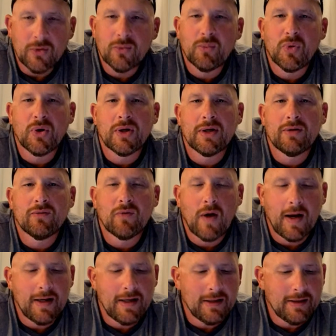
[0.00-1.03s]
you put it in
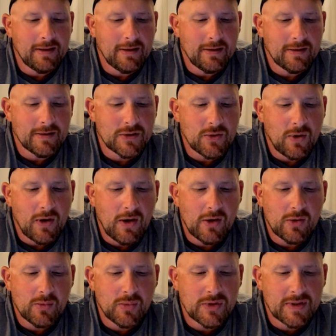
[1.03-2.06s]
writing here. So
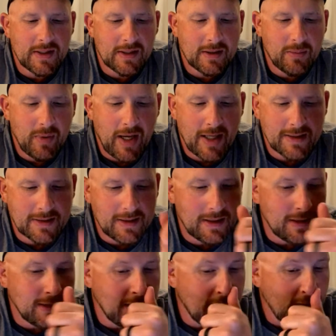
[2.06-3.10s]
100%
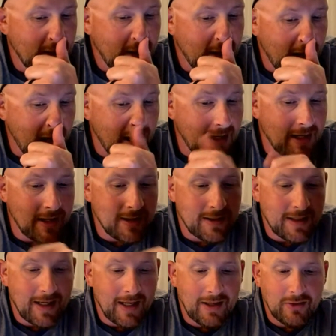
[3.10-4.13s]
capacity
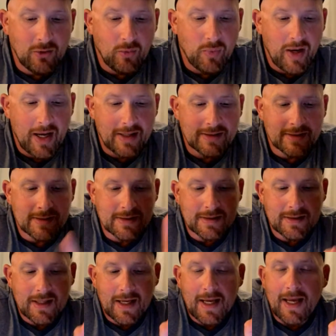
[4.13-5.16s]
and annual
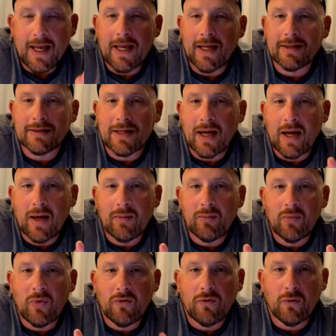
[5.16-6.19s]
passes in
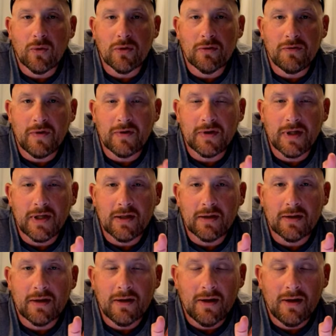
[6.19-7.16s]
time for the 50th,